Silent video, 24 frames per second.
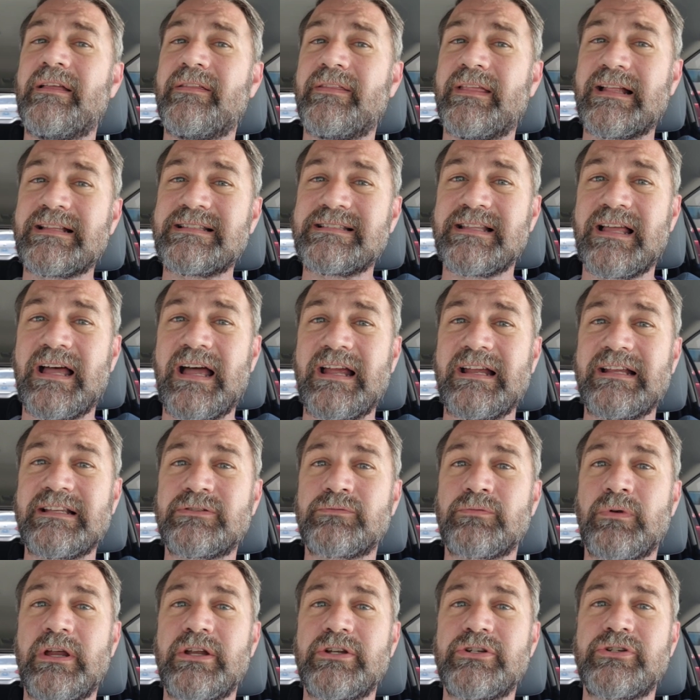That's the
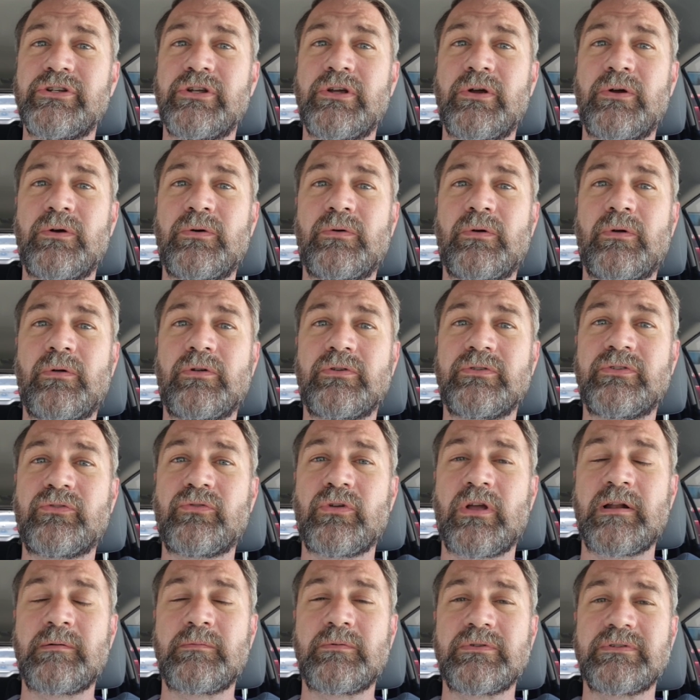highest ratio
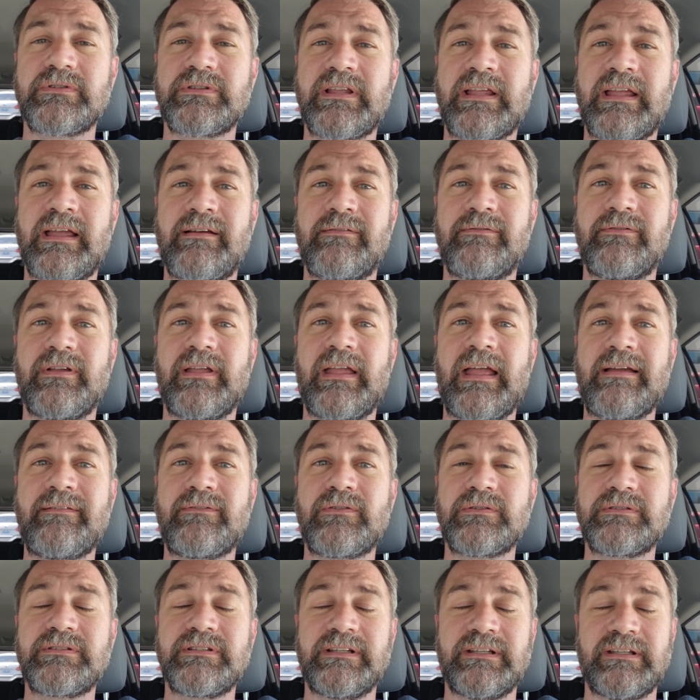astronomers have
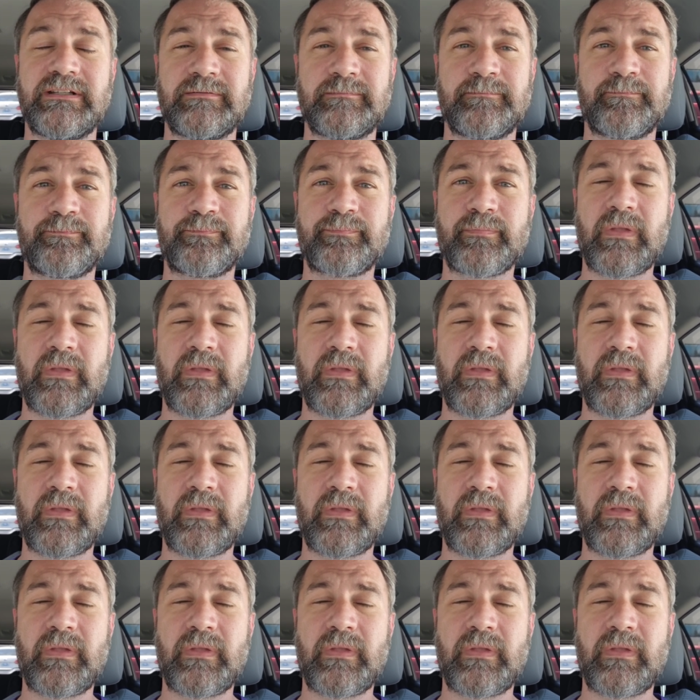ever seen.